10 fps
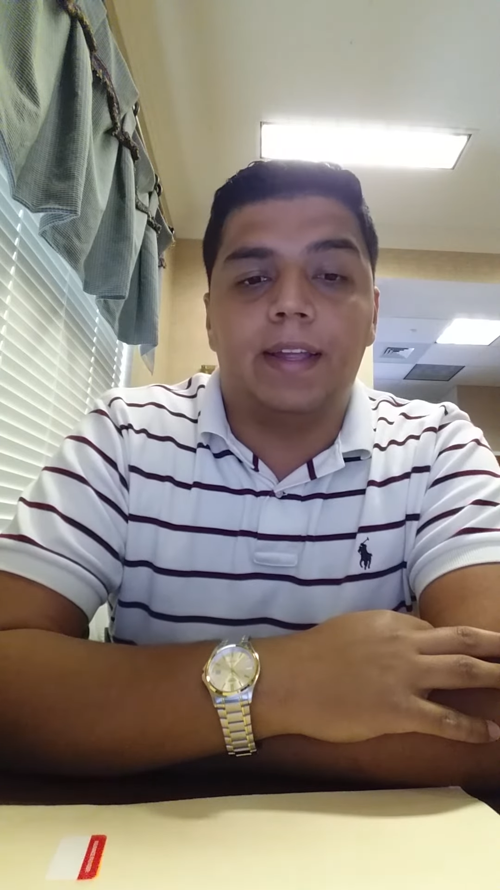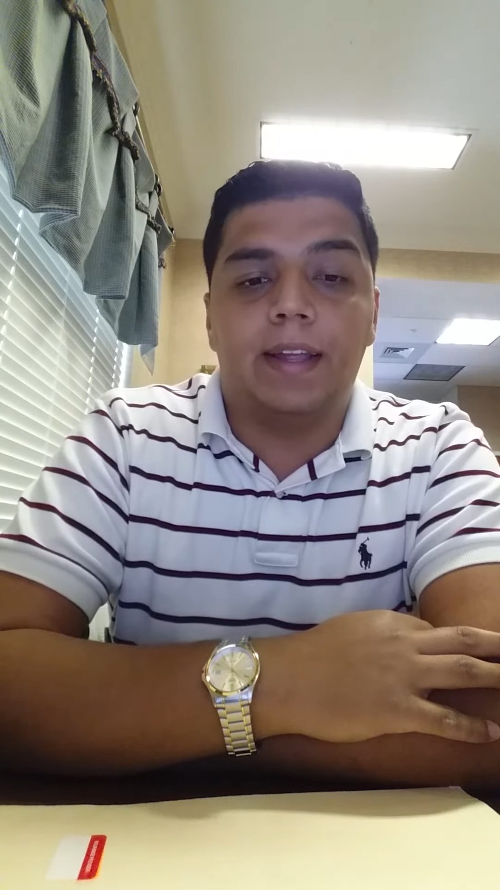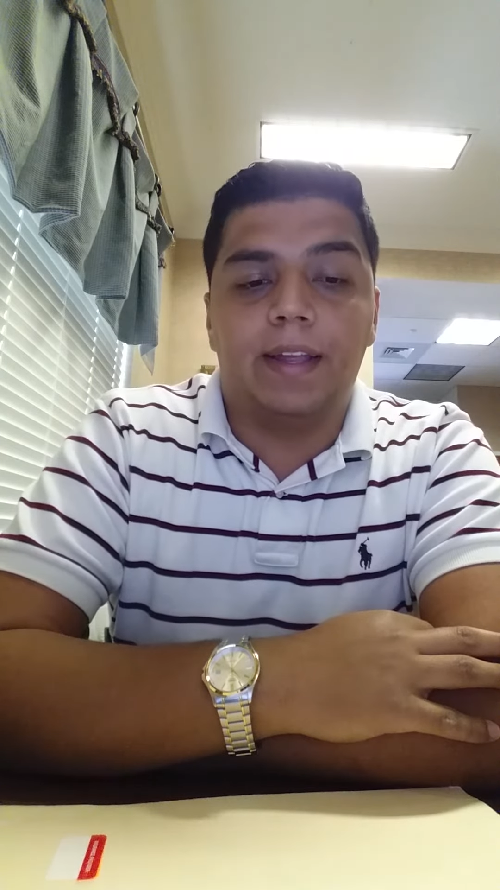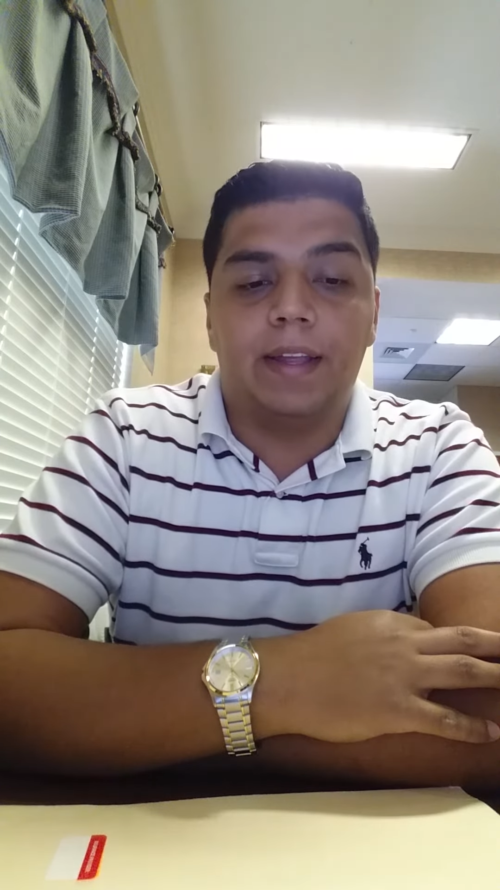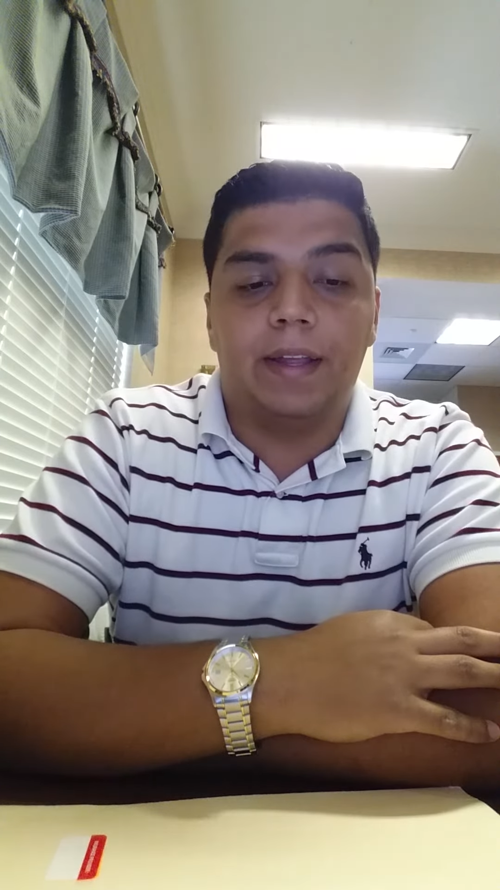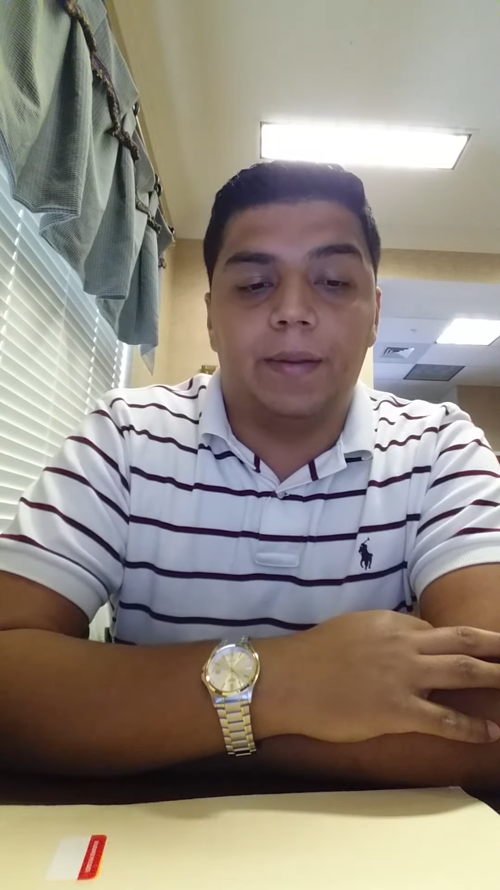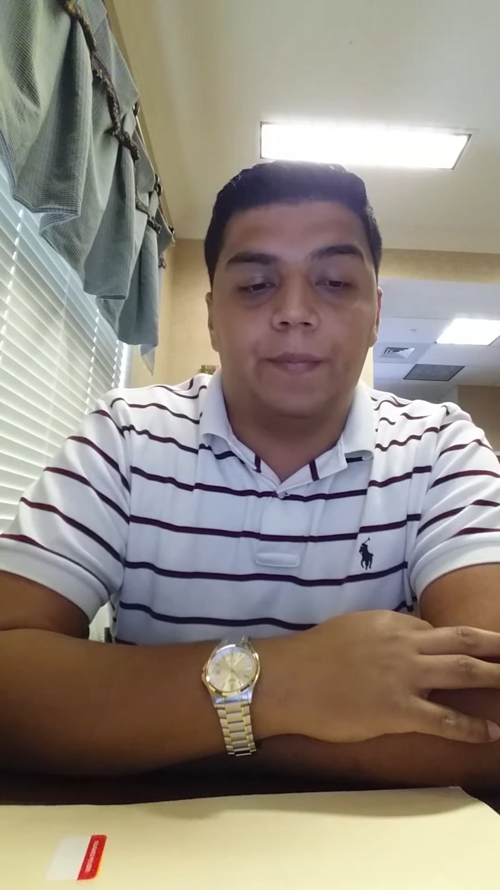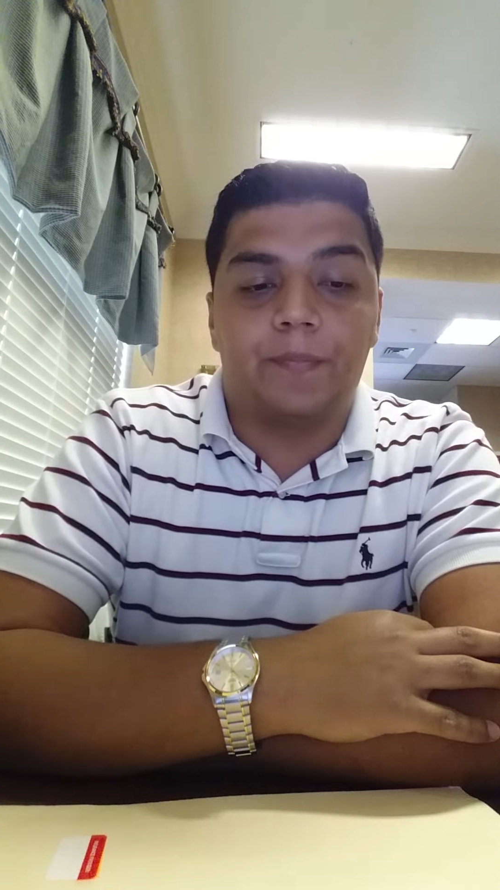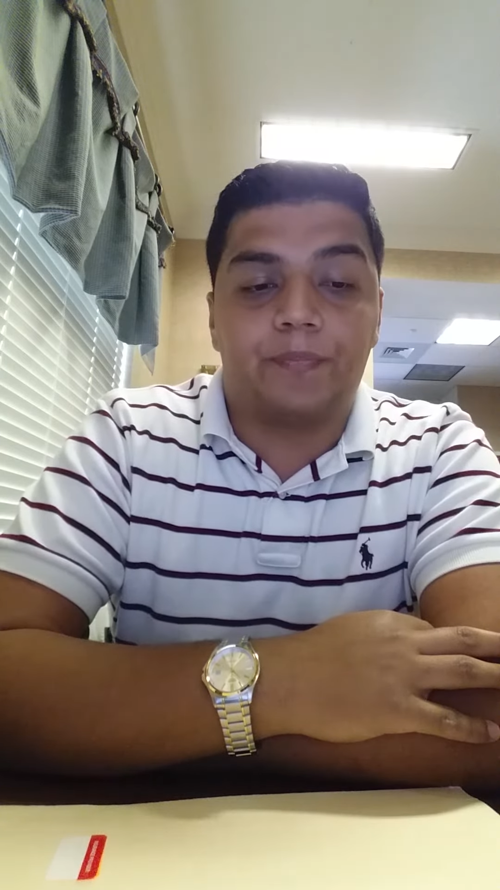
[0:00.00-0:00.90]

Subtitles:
I